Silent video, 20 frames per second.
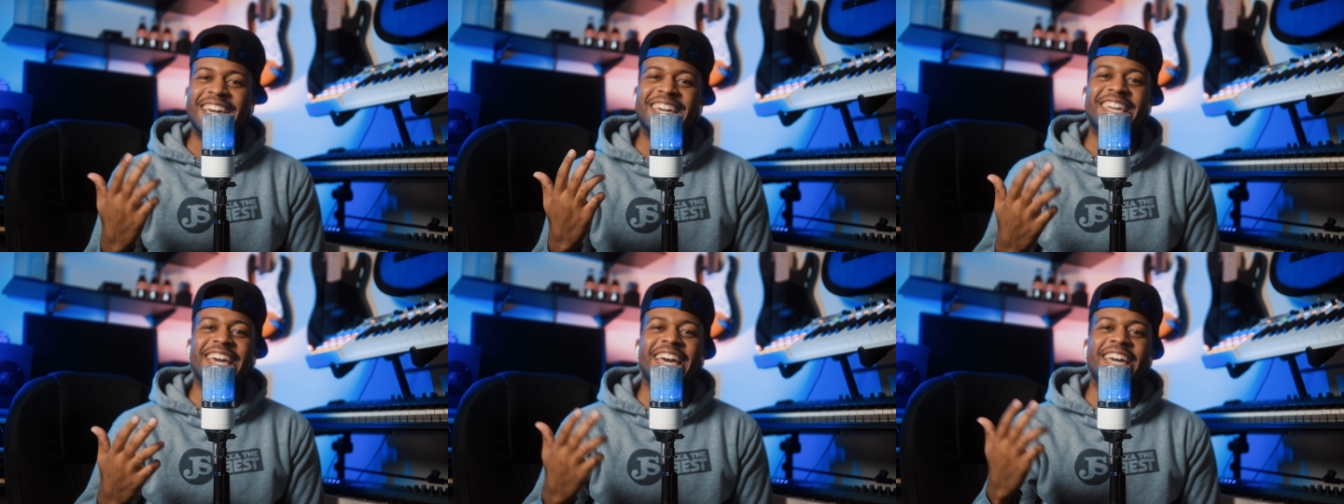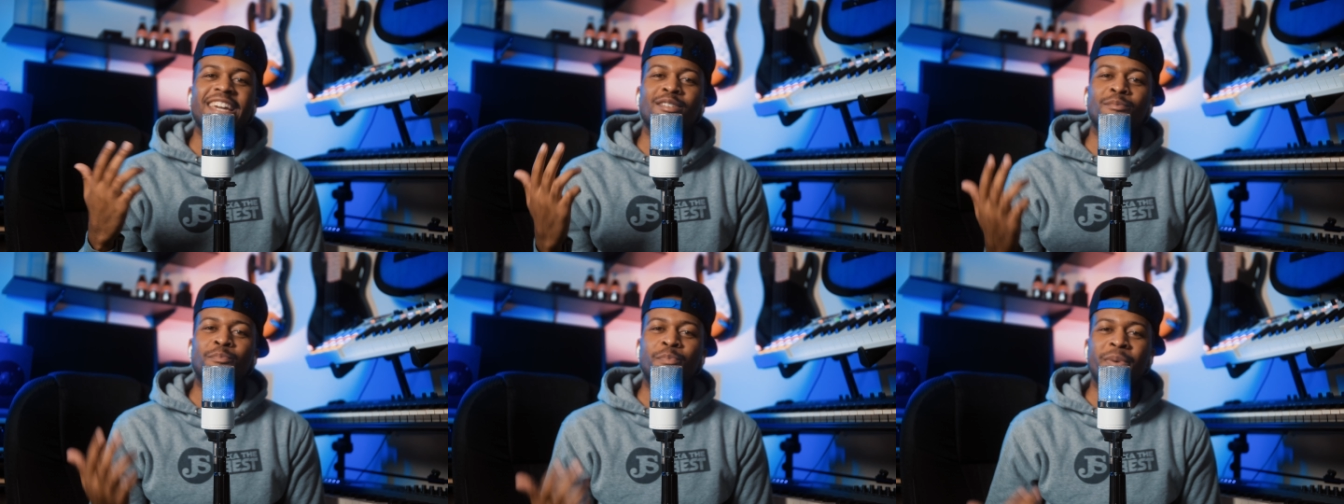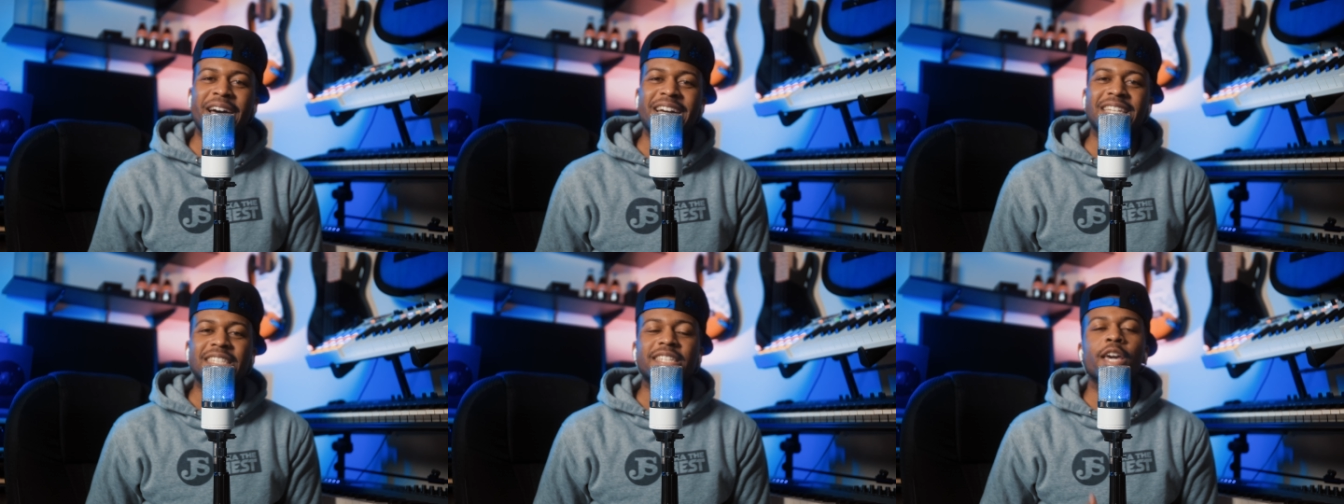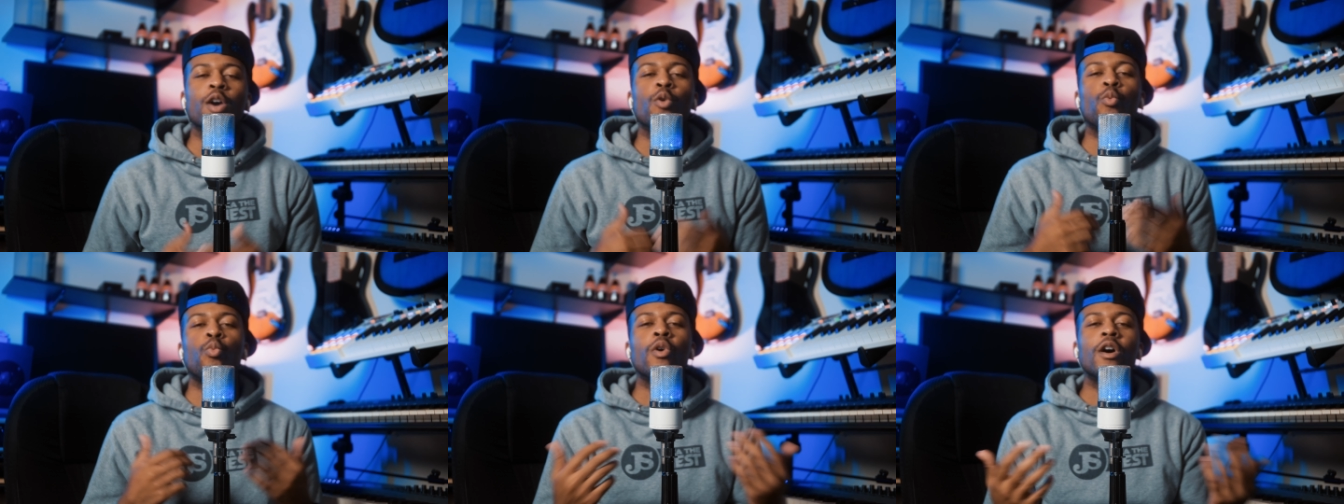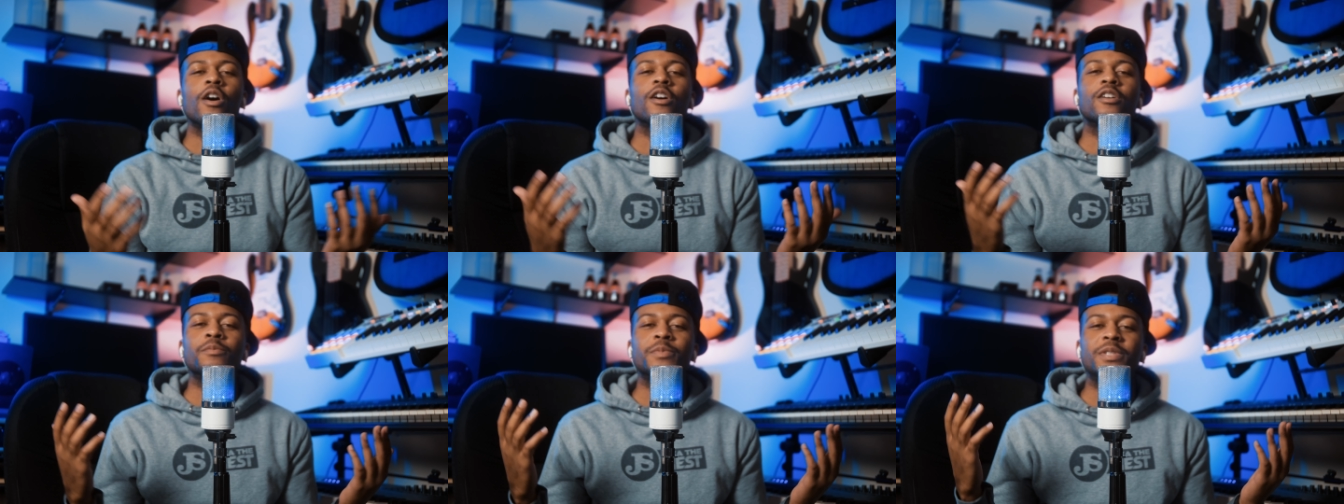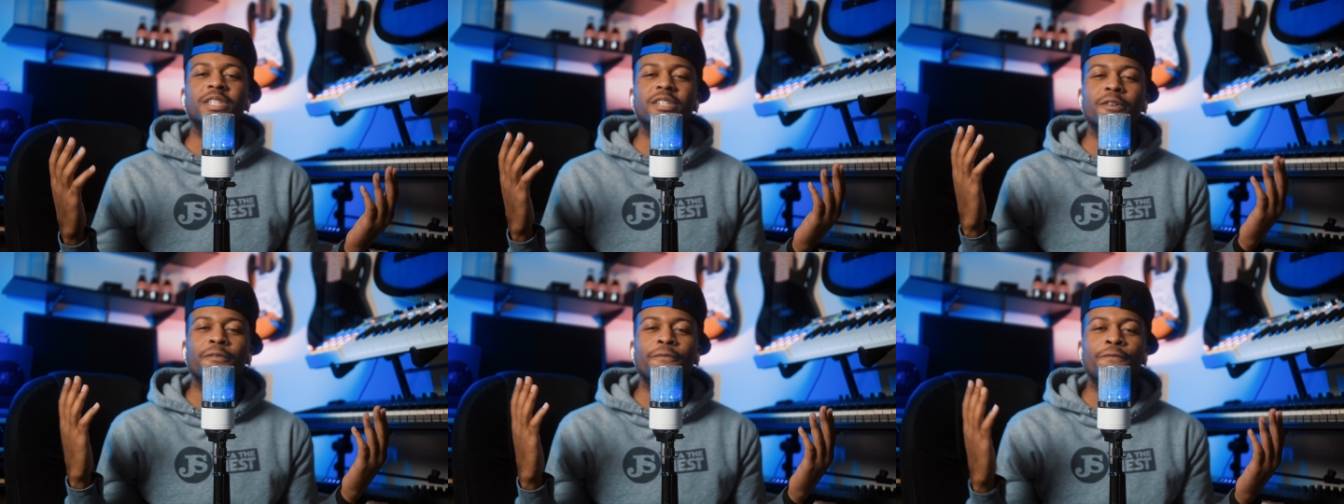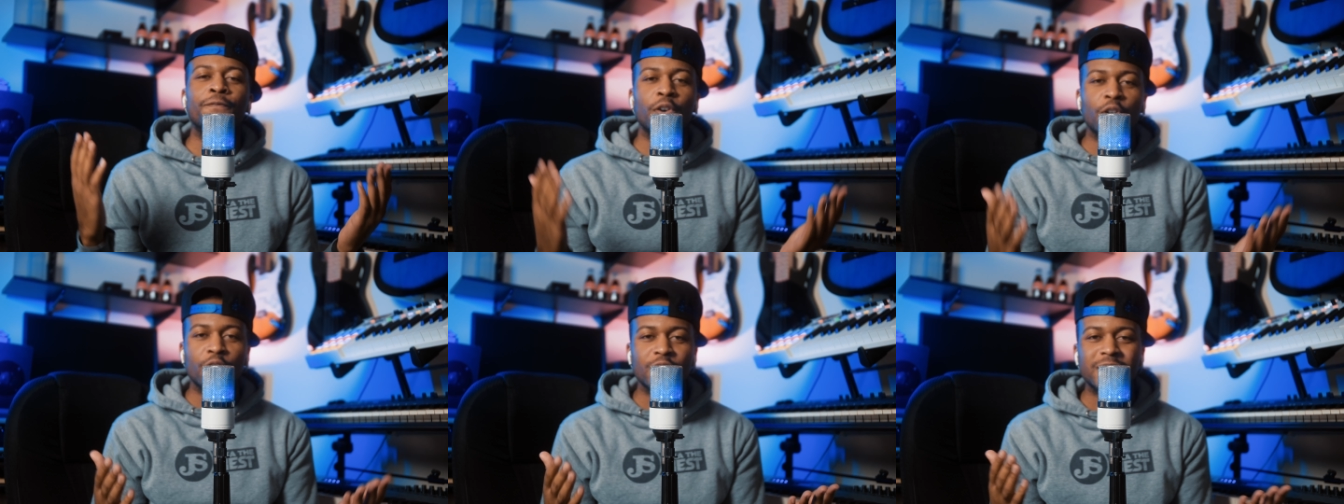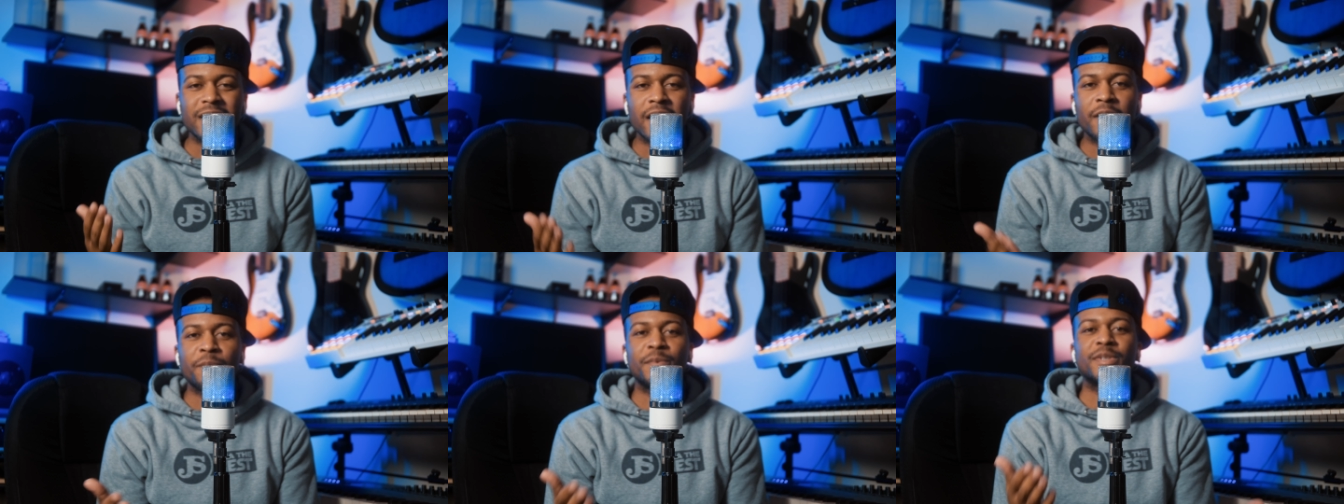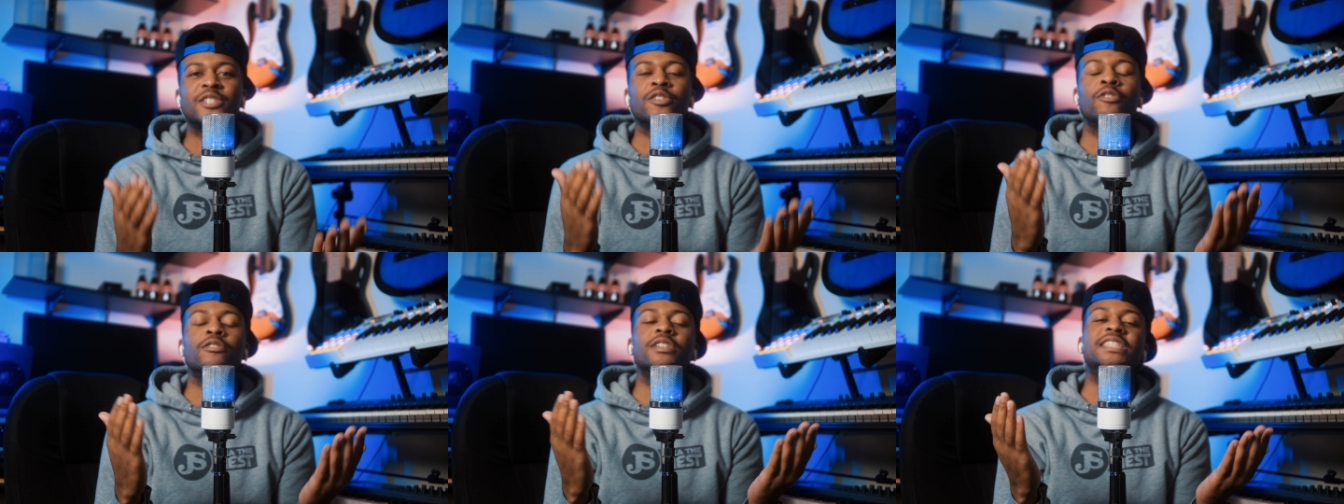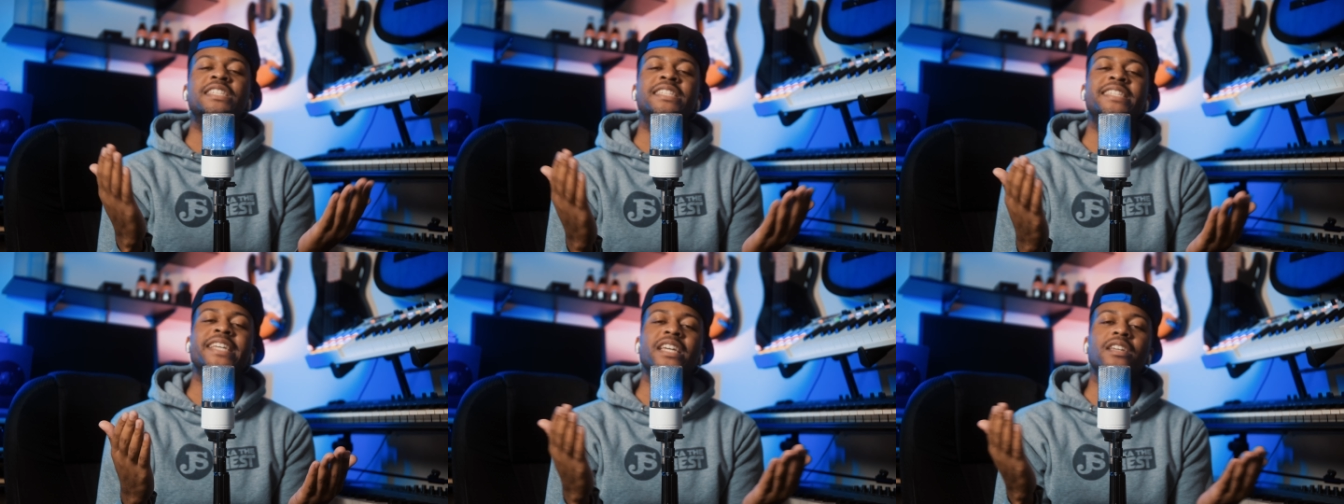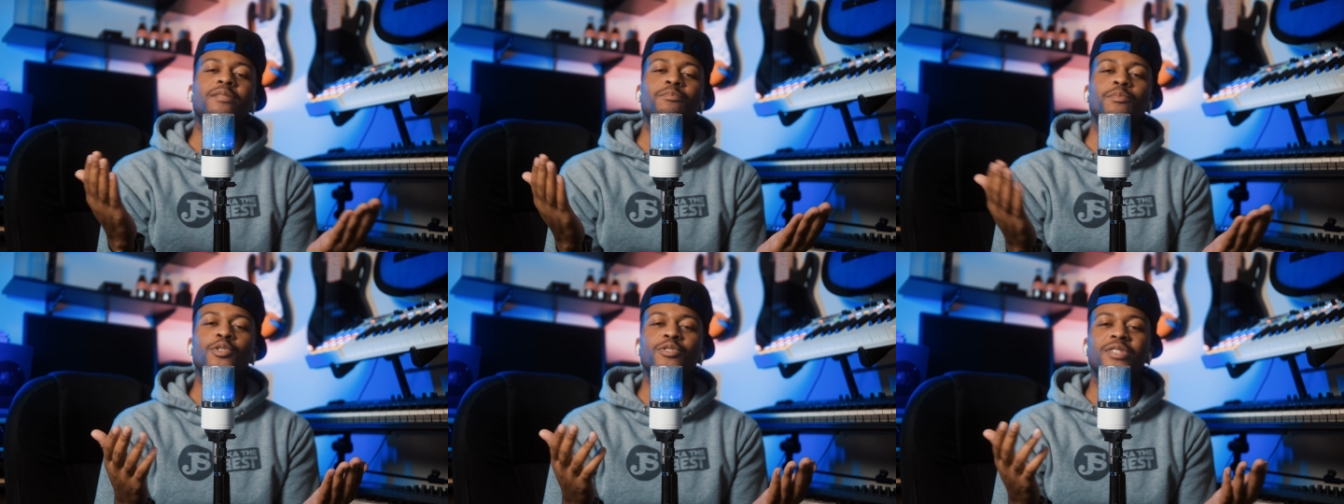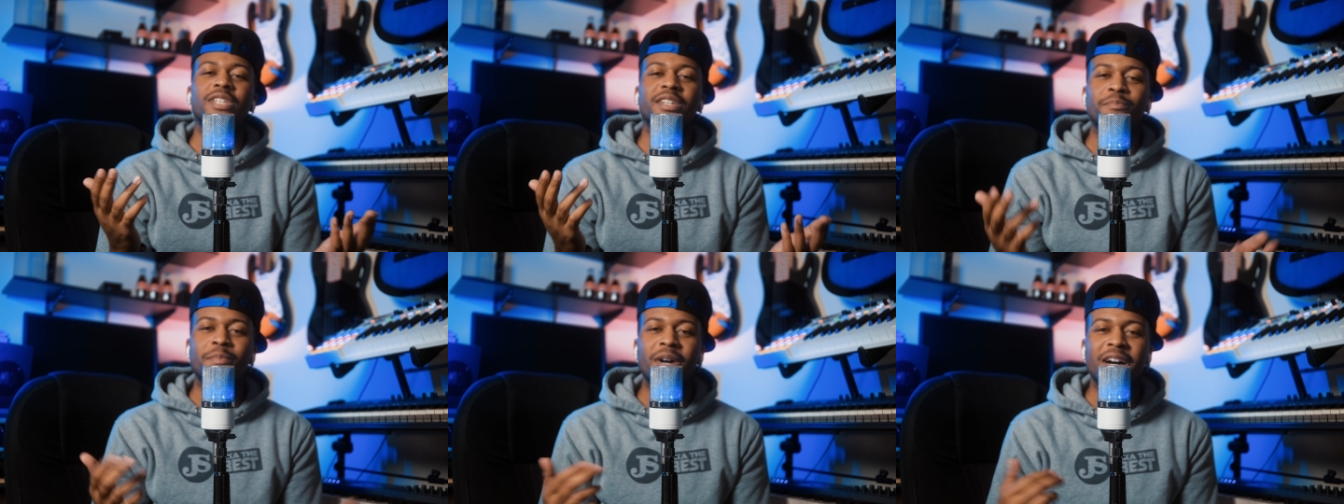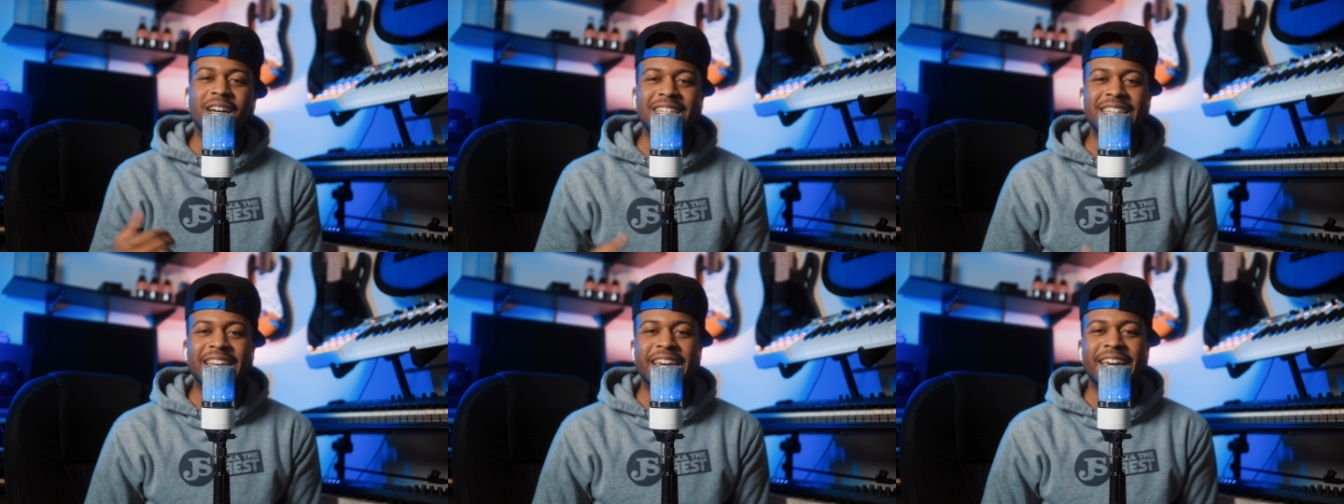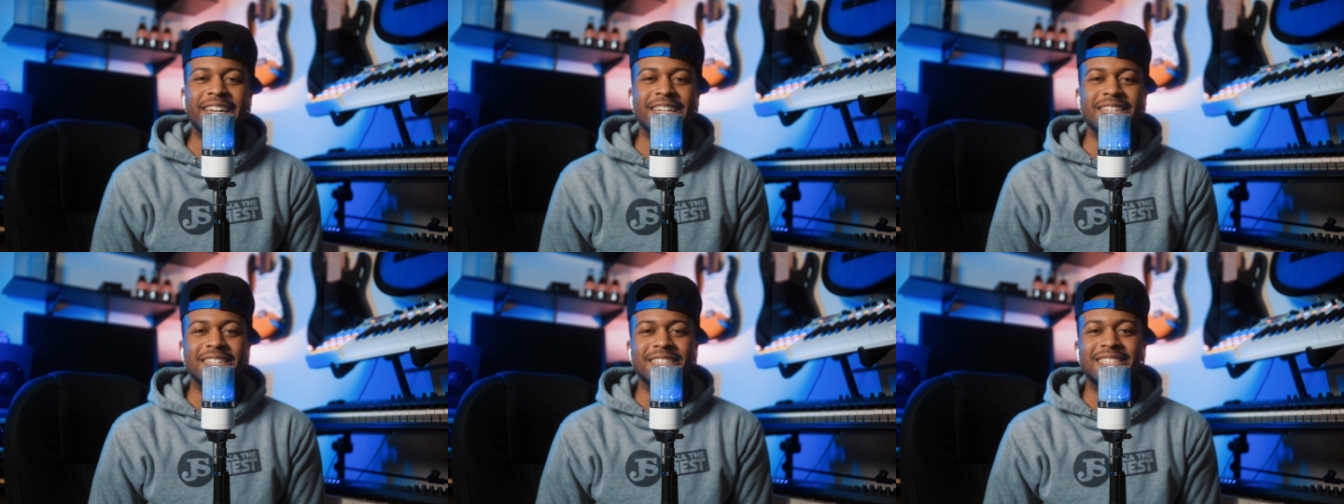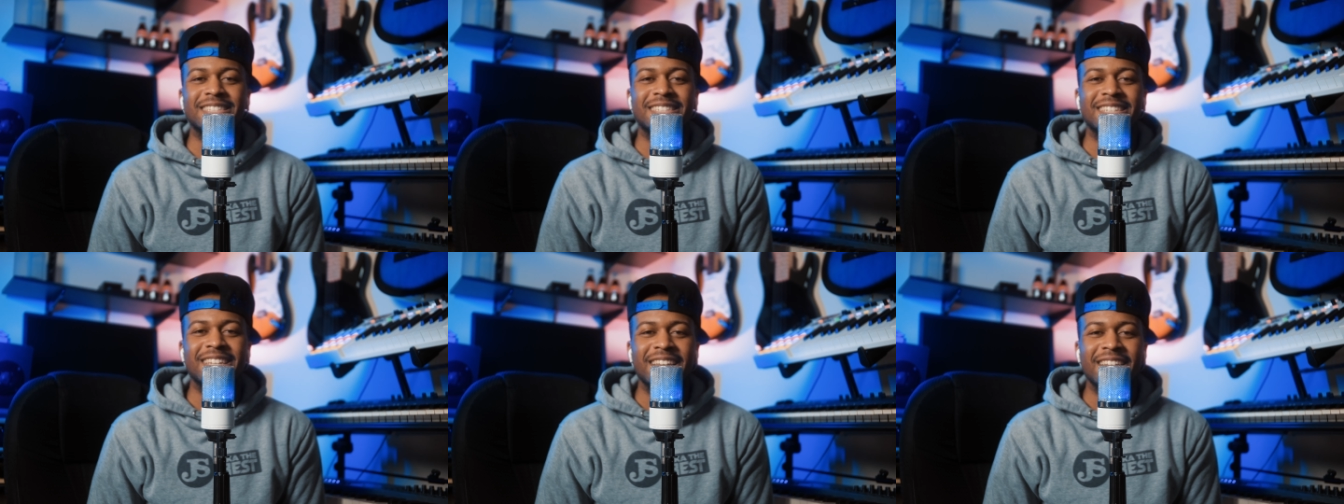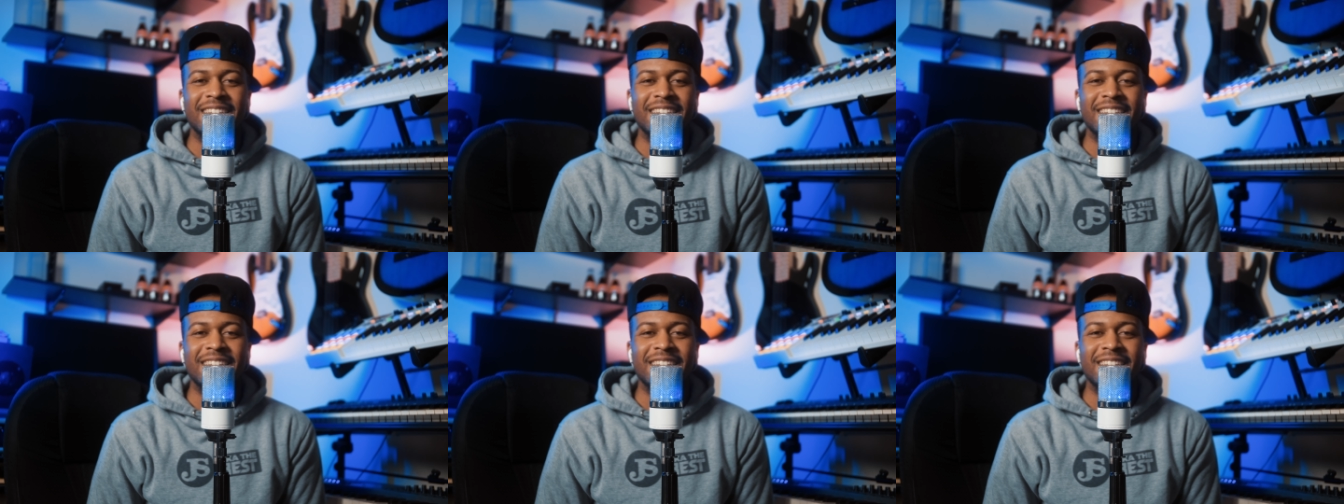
aka The Best, and welcome to the first episode of Sync Music Mondays.